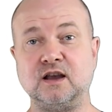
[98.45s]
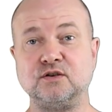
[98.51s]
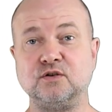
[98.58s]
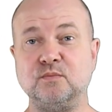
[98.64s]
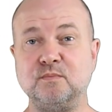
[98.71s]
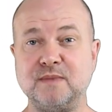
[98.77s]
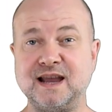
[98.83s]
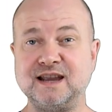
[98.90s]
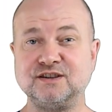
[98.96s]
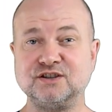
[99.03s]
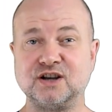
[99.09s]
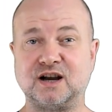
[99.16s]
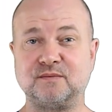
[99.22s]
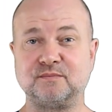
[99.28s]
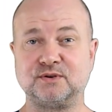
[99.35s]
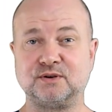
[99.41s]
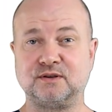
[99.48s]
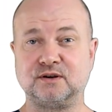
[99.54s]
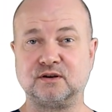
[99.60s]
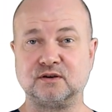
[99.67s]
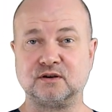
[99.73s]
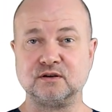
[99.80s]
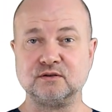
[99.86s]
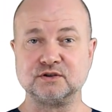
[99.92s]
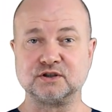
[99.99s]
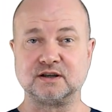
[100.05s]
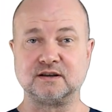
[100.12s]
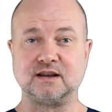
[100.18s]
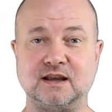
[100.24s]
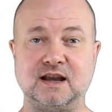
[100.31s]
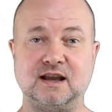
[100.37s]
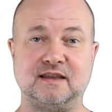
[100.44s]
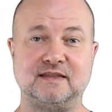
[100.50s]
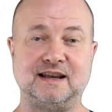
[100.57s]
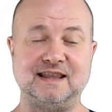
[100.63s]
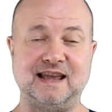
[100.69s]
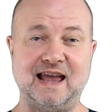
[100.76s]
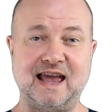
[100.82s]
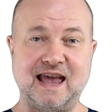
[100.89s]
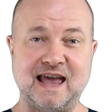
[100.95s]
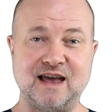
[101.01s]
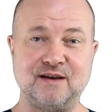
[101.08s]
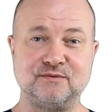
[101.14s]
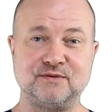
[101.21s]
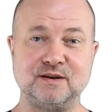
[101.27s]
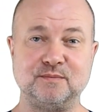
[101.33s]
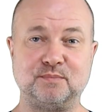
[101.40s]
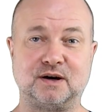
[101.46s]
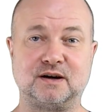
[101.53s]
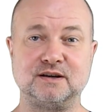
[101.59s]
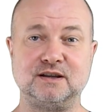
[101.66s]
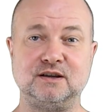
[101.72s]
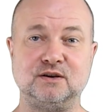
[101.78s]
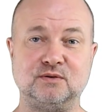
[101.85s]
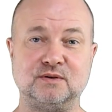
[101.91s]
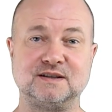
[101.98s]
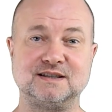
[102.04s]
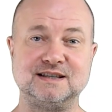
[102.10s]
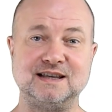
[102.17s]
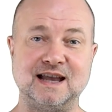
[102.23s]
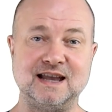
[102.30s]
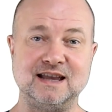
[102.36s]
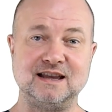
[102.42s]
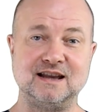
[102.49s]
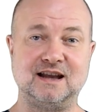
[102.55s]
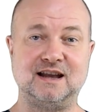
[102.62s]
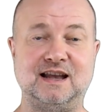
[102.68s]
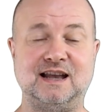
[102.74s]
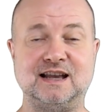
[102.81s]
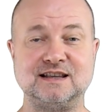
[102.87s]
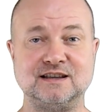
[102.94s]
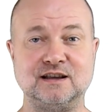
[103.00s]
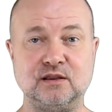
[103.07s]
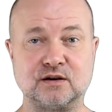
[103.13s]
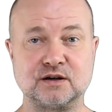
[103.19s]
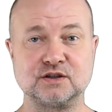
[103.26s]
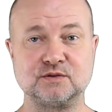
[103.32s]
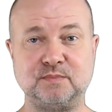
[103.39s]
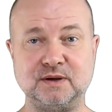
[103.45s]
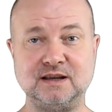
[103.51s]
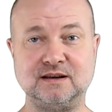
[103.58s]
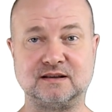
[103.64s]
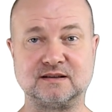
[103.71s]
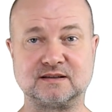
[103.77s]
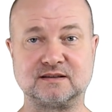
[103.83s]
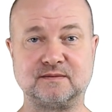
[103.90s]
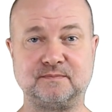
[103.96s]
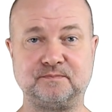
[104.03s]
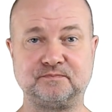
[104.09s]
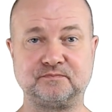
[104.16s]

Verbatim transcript: you may jump to the conclusion that everybody who is gay has a large penis.